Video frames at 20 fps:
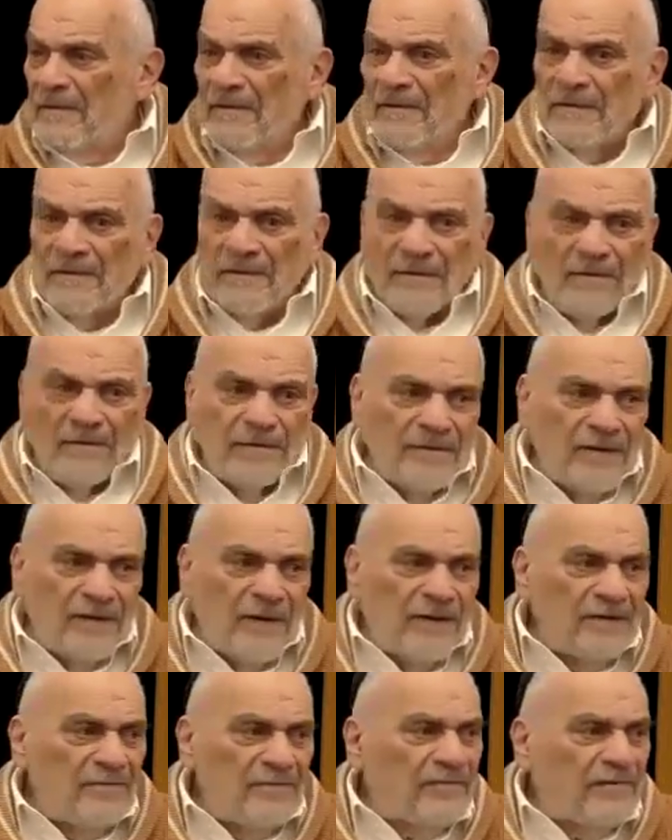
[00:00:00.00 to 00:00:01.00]
so it's
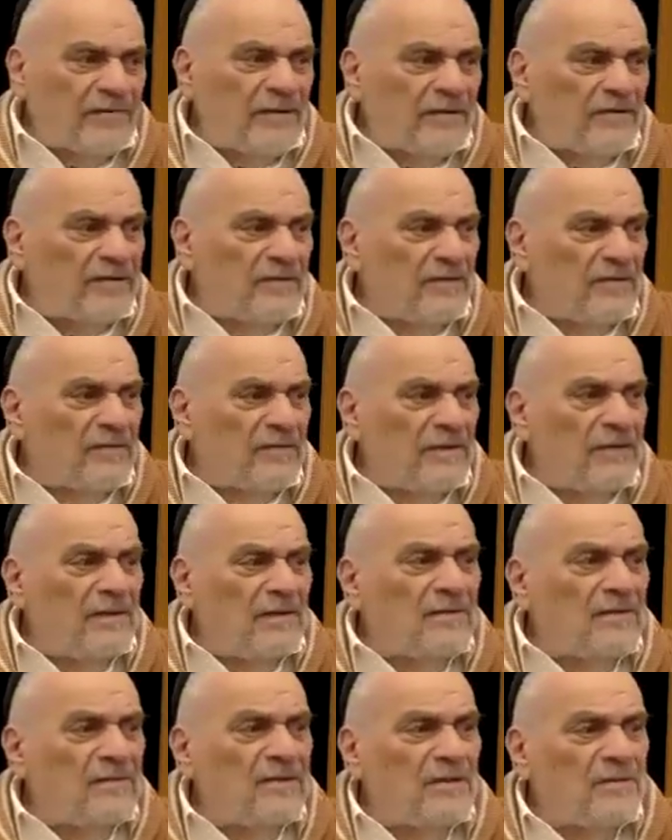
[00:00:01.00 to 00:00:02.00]
hard for us to think
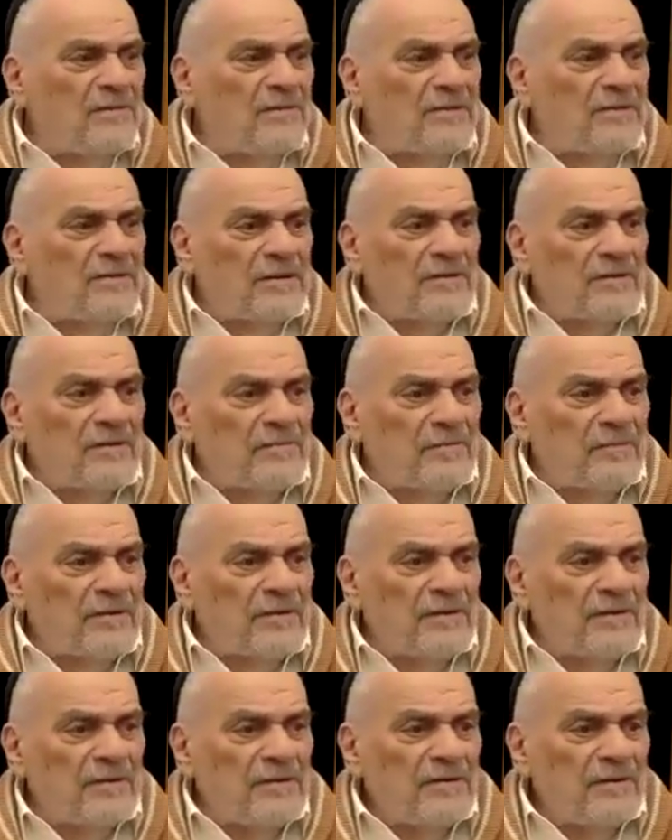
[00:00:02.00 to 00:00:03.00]
in those
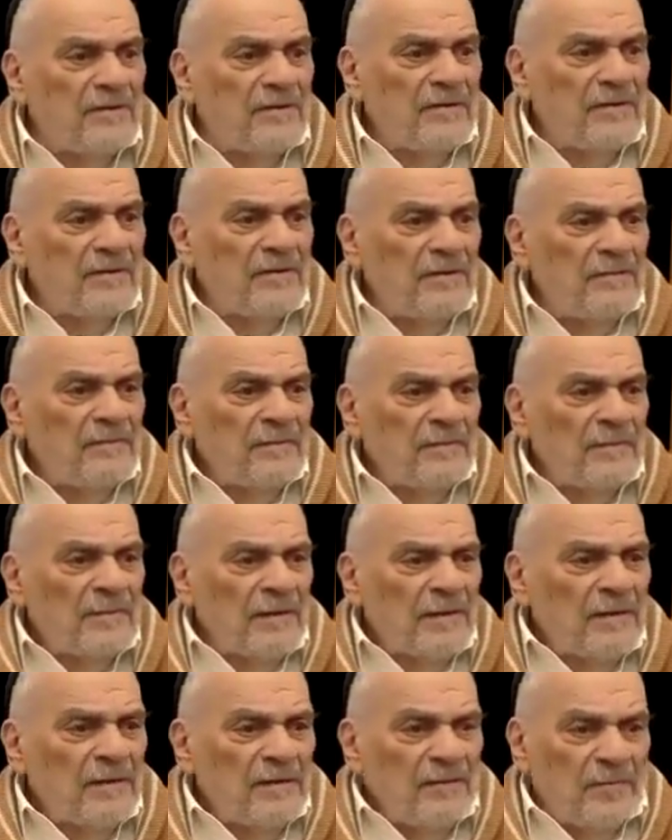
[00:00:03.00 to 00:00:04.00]
terms.
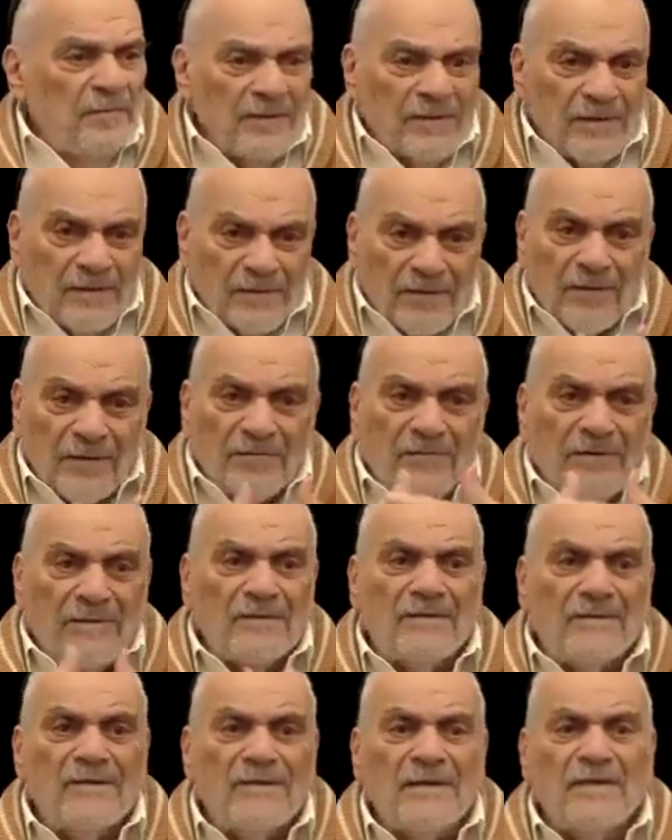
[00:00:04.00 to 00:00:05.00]
But the Torah
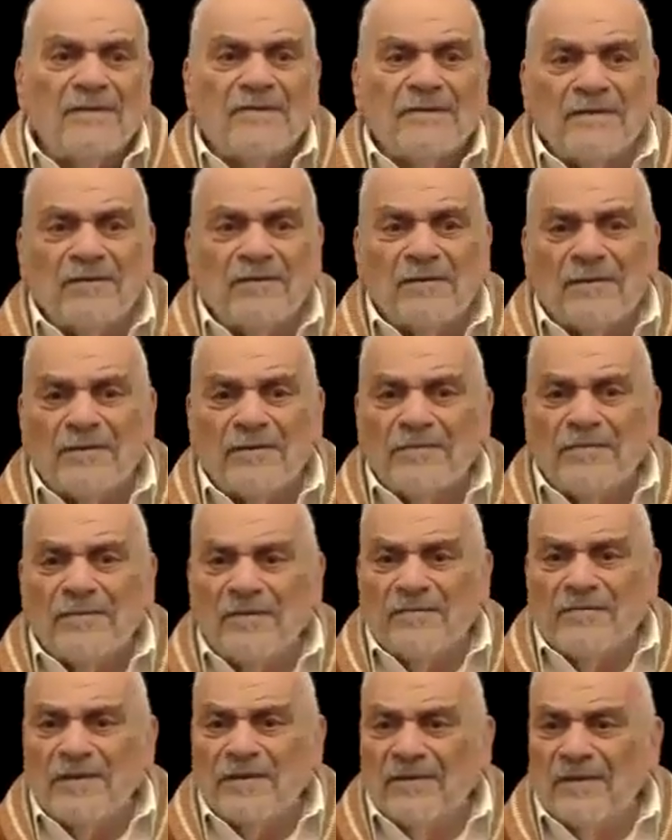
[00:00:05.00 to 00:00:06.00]
thinks in terms of
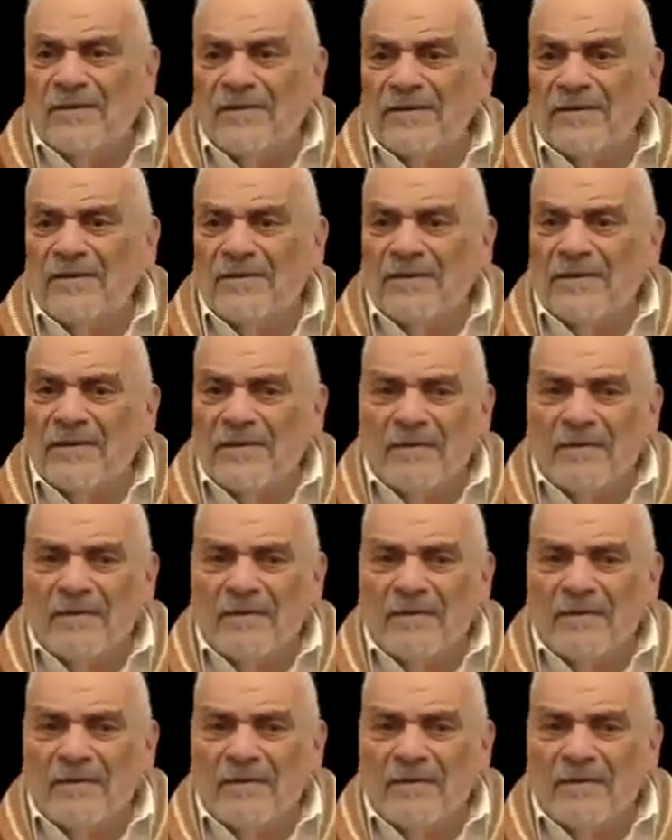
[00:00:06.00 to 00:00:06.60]
eternity.